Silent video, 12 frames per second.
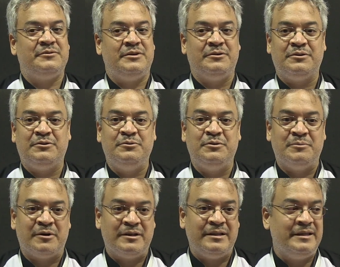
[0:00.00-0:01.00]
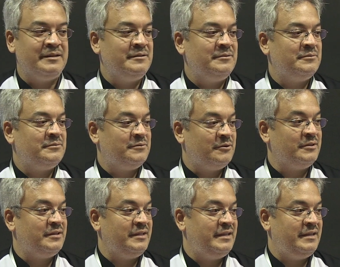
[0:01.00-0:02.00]
in order to do the modeling for
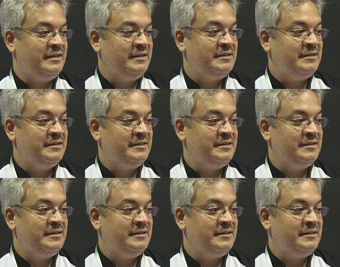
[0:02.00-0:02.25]
the